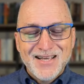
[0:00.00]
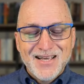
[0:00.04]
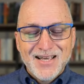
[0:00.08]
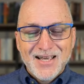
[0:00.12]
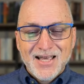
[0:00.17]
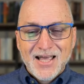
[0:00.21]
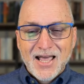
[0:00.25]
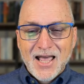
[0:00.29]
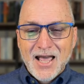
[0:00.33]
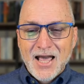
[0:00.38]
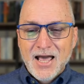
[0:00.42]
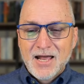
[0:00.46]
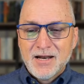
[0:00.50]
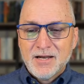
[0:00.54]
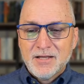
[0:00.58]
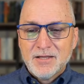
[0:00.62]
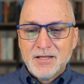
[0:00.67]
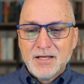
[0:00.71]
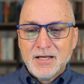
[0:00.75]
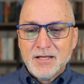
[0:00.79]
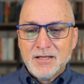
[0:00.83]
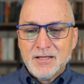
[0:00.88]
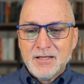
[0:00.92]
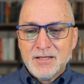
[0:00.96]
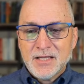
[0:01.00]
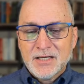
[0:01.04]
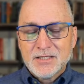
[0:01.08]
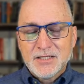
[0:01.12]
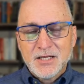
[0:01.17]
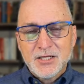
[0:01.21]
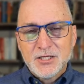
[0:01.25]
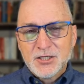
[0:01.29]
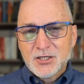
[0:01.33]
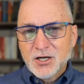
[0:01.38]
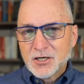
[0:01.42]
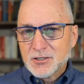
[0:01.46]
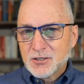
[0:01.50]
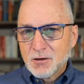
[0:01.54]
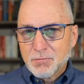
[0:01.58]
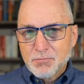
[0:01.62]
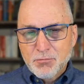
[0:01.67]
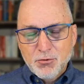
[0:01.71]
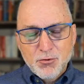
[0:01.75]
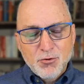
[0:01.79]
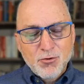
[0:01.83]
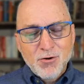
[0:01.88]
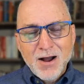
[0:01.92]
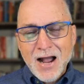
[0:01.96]
And this is such a
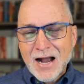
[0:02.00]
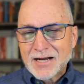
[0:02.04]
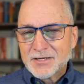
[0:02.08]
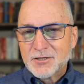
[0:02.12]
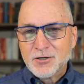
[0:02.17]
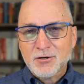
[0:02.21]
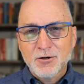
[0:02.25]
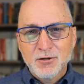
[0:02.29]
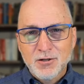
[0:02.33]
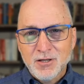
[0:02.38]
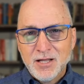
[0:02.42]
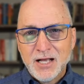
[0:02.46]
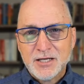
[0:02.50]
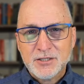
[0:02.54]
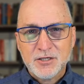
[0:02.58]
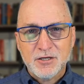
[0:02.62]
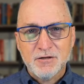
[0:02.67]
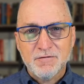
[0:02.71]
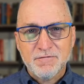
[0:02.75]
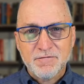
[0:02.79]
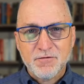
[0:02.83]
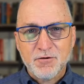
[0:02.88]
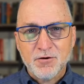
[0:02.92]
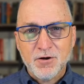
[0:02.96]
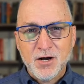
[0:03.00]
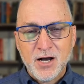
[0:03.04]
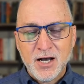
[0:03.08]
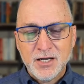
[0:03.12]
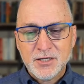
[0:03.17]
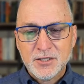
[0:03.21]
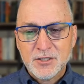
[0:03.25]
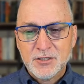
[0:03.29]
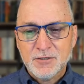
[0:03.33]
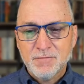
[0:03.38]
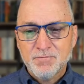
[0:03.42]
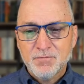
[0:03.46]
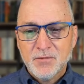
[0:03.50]
practical lesson for us.